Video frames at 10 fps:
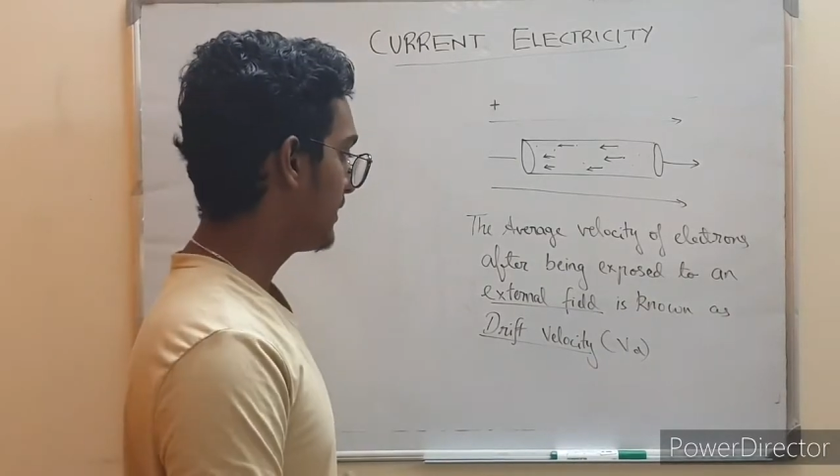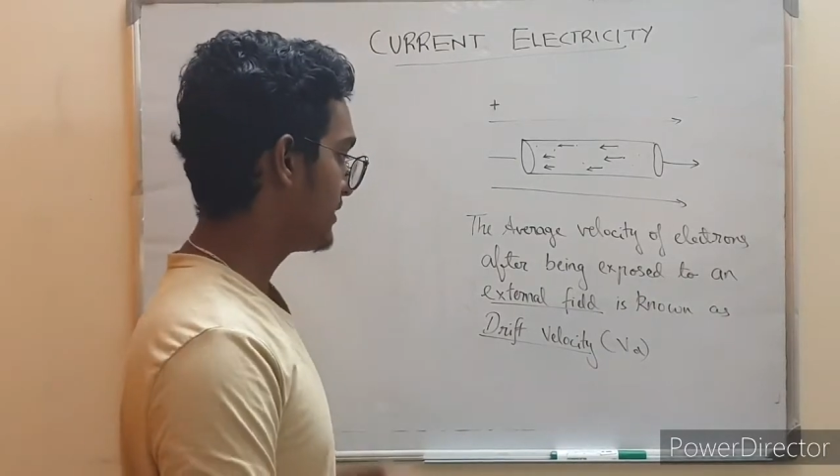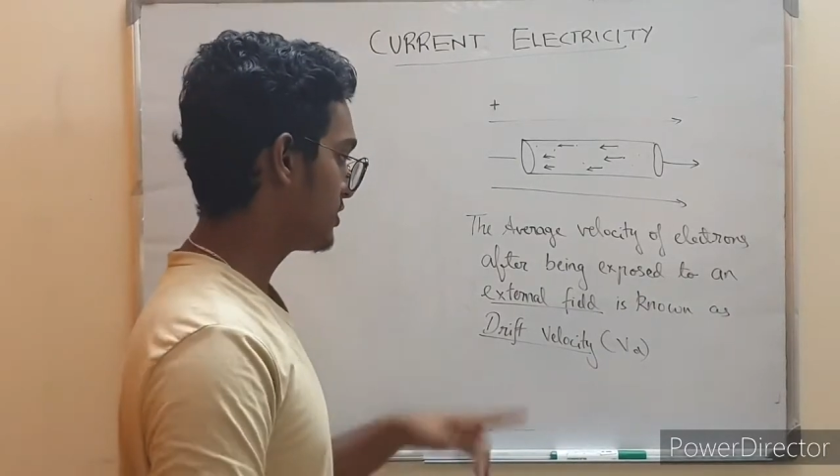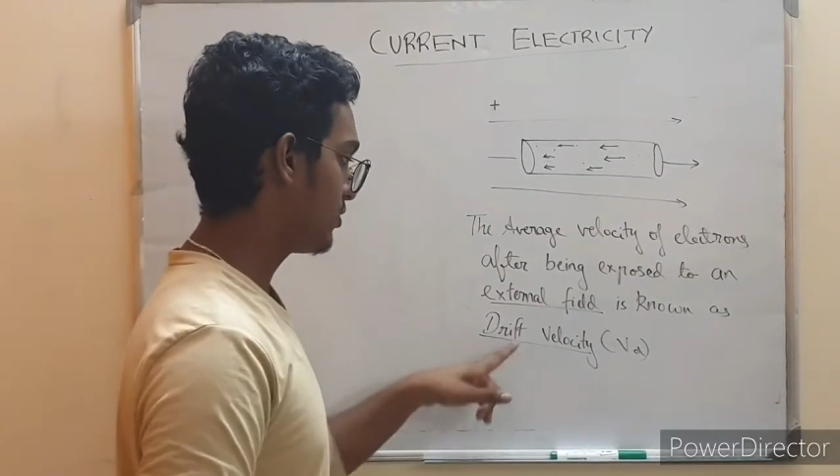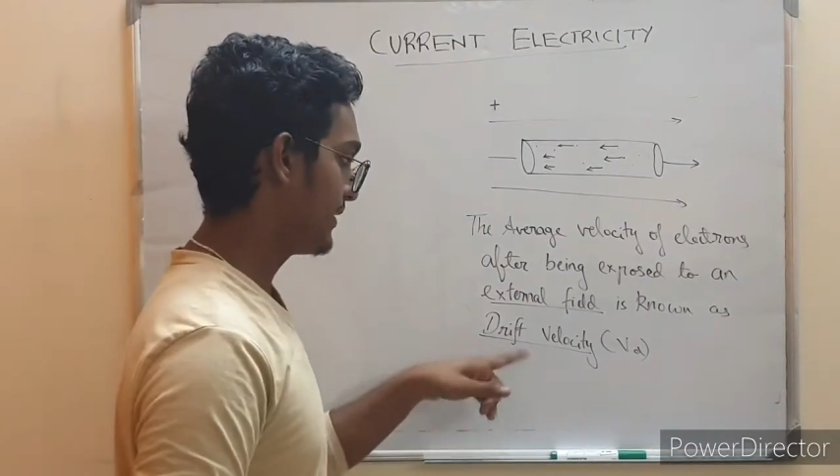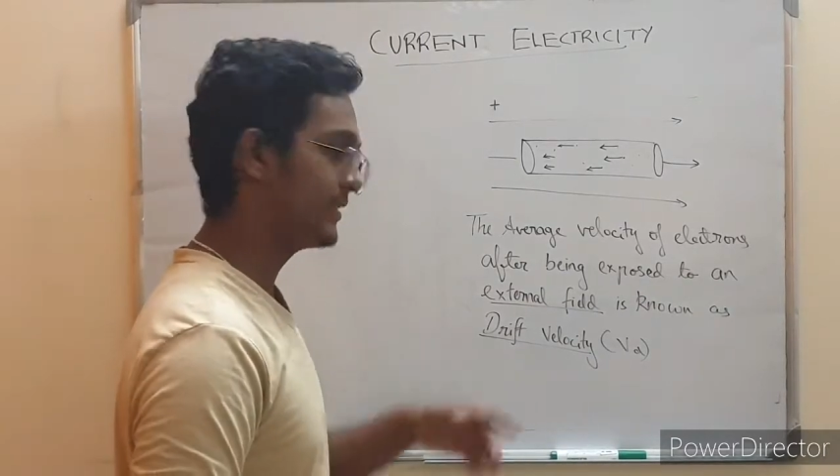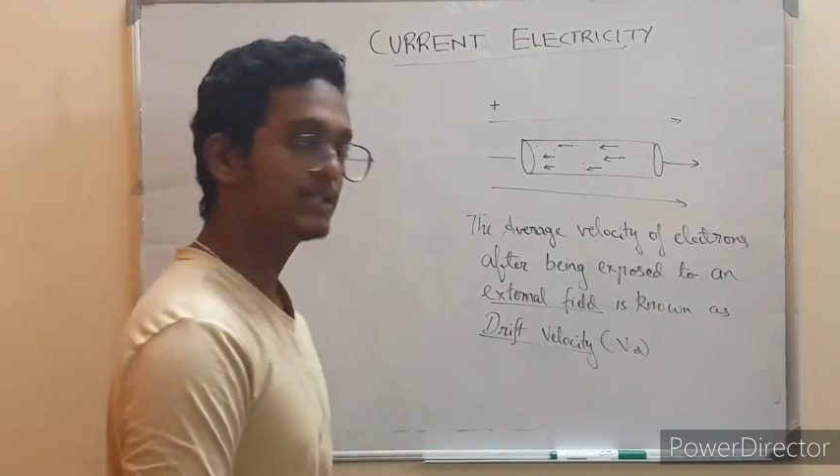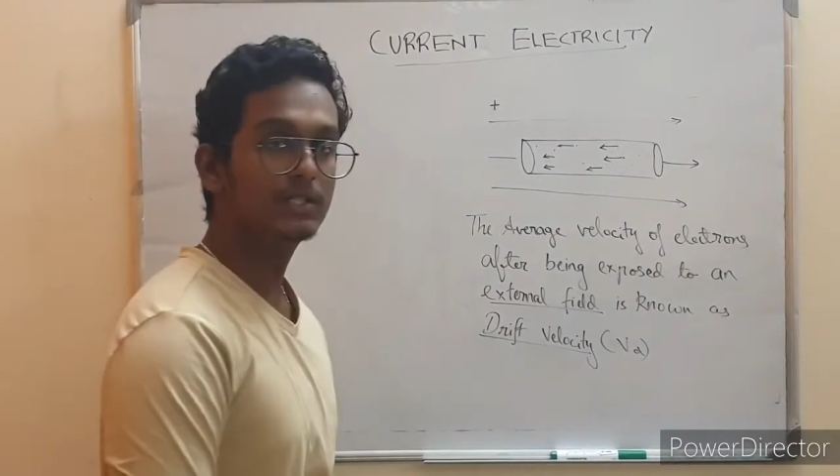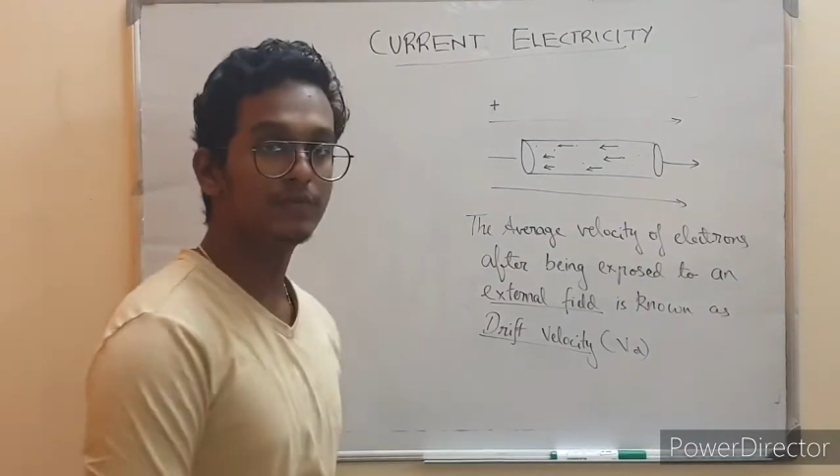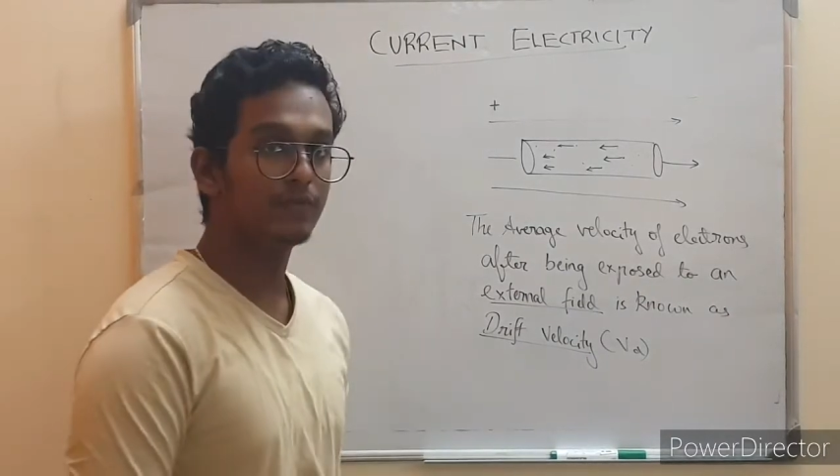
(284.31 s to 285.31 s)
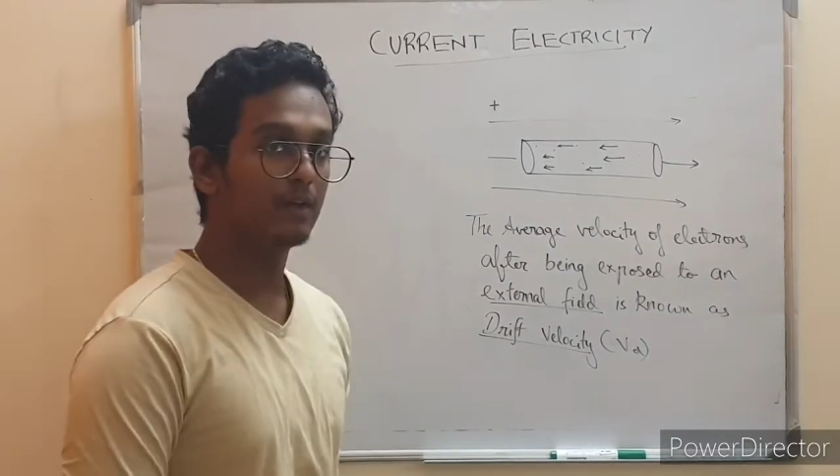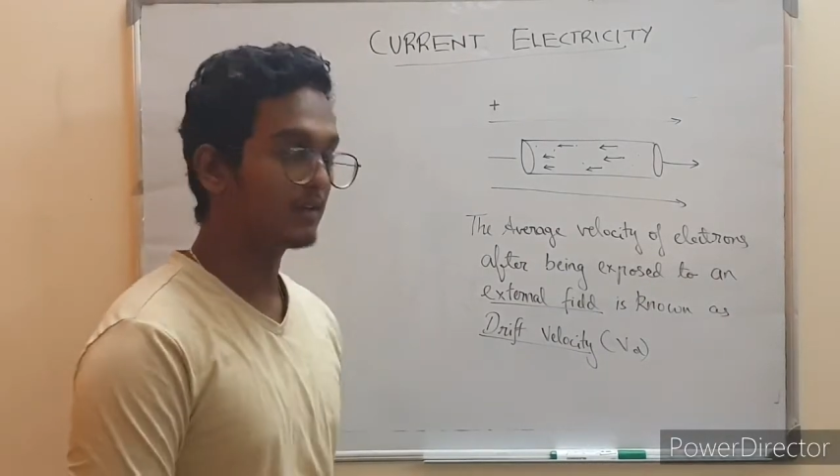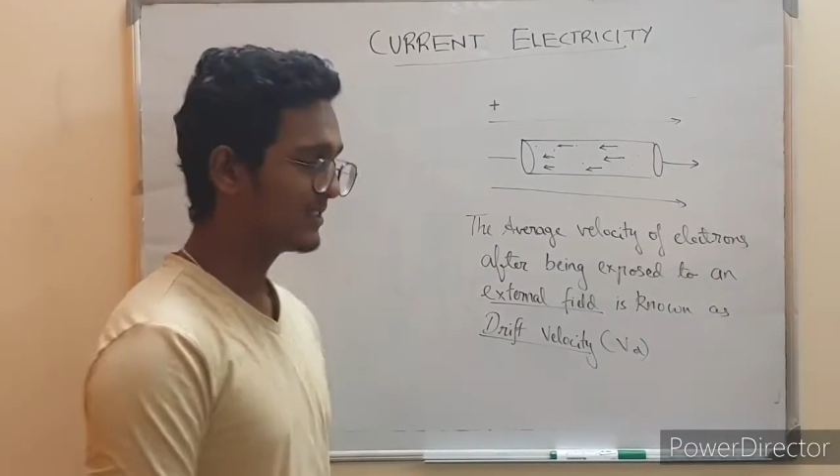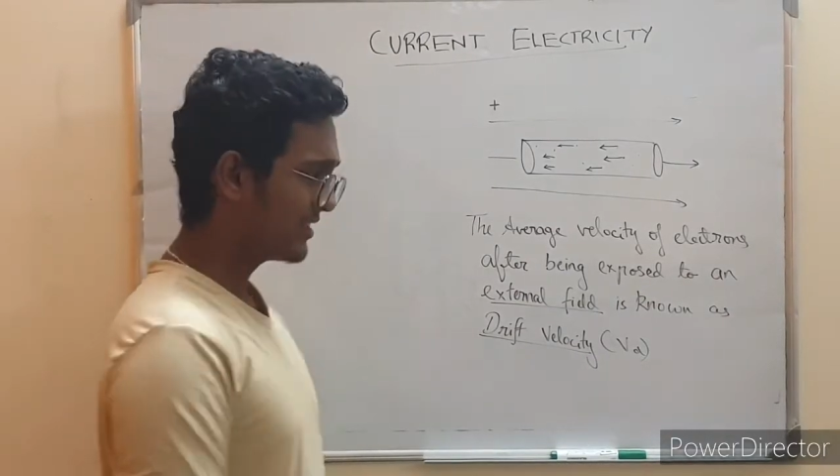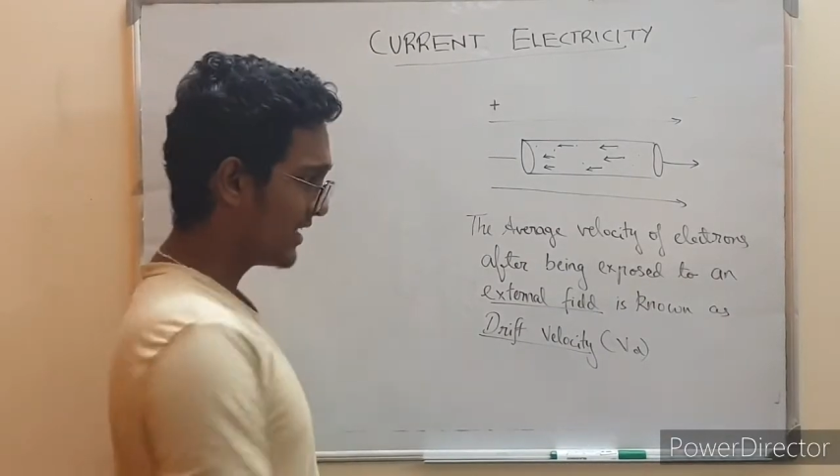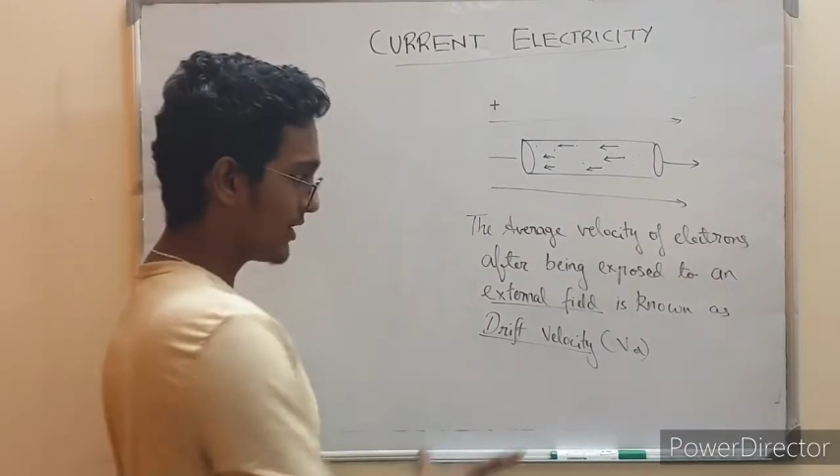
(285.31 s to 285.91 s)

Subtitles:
is known as drift velocity,